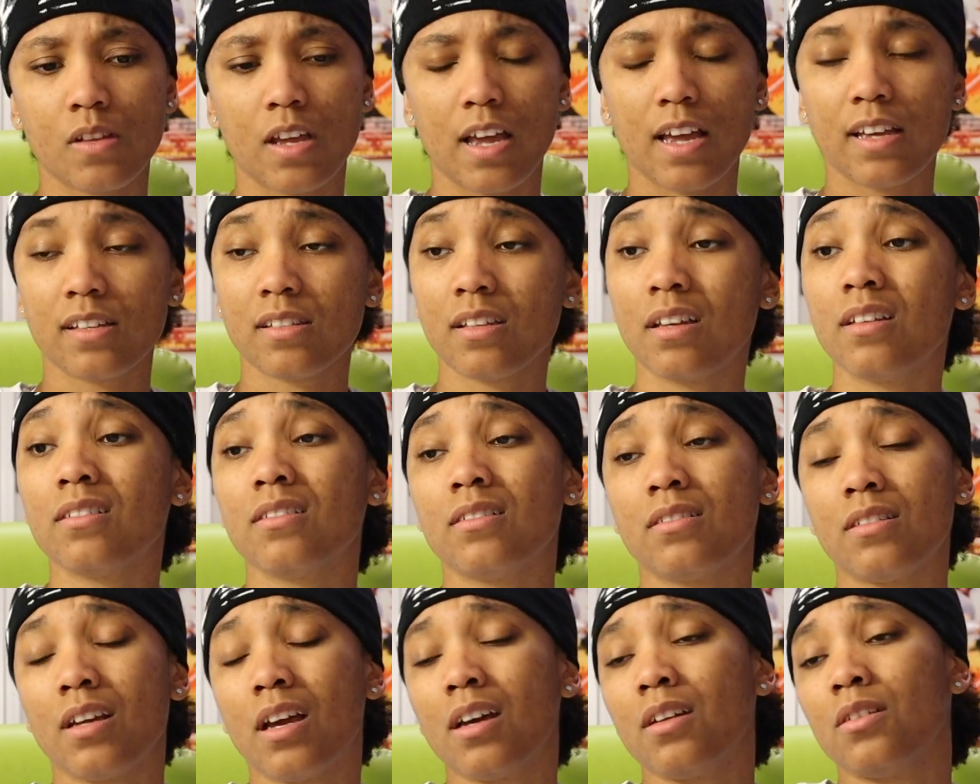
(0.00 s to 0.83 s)
That sounds
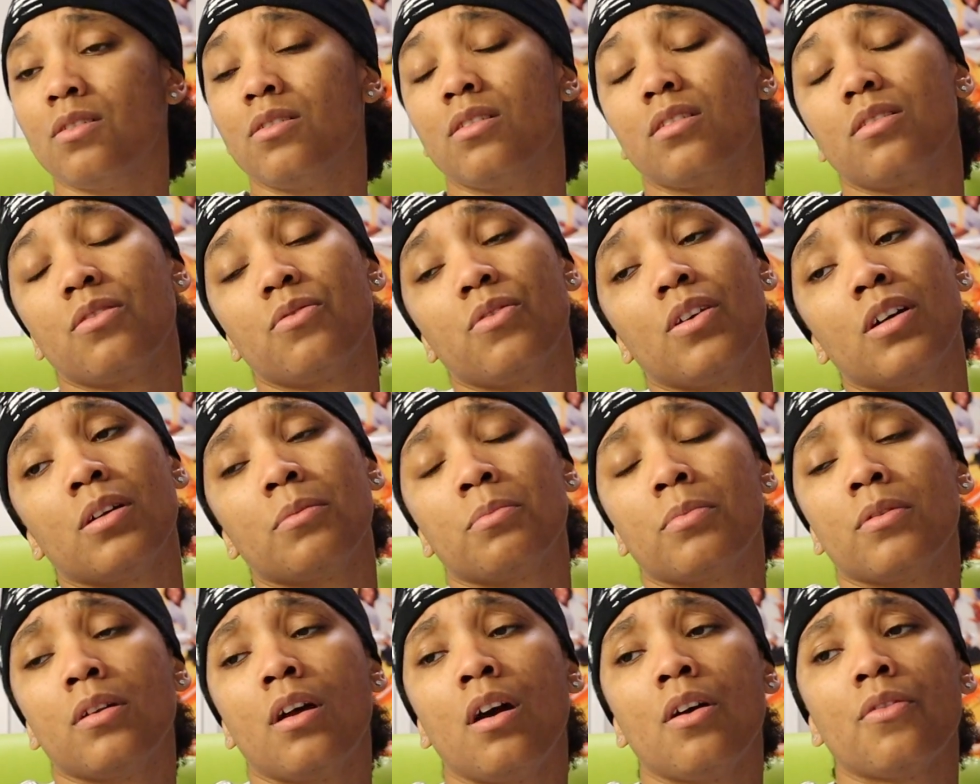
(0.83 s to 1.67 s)
entitled as fuck,
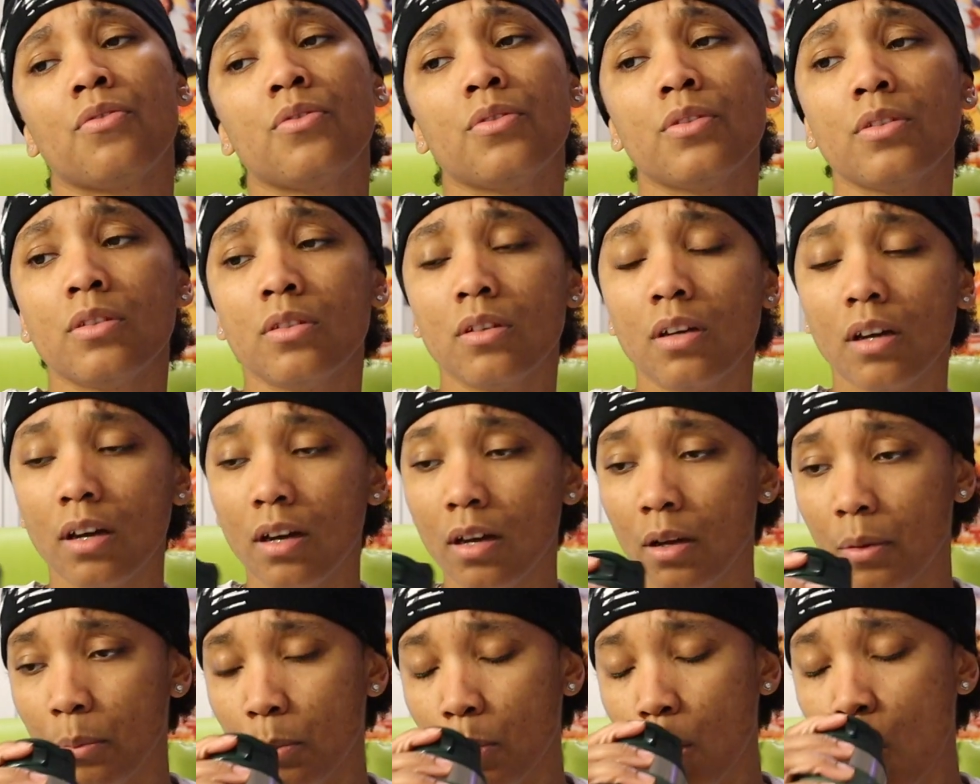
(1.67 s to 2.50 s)
but not for
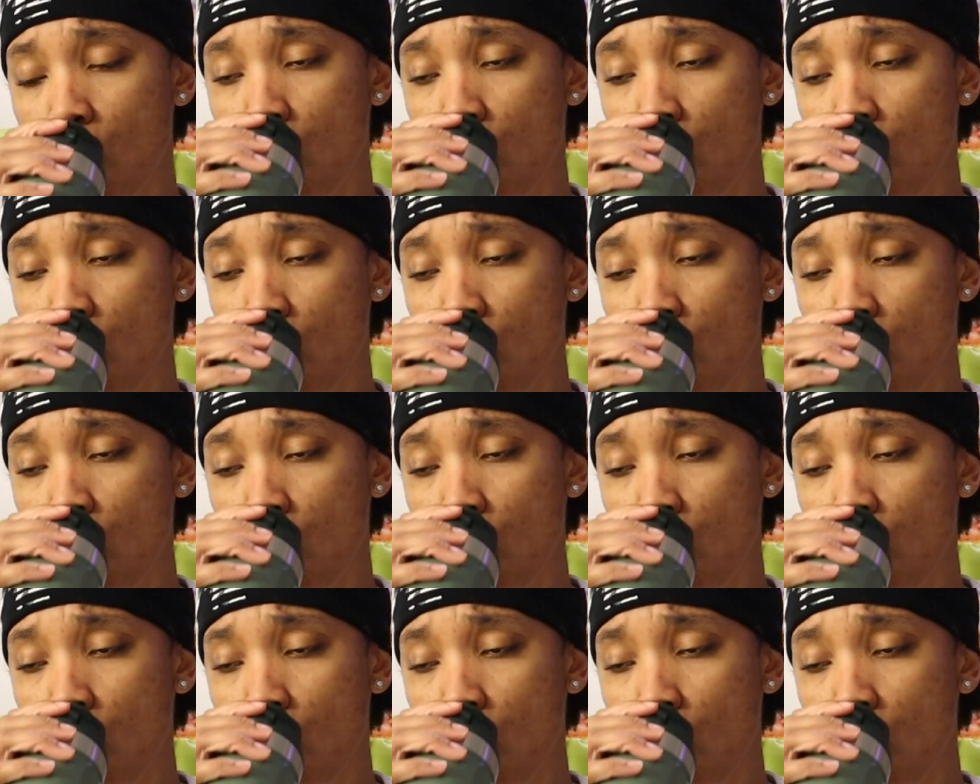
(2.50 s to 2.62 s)
real.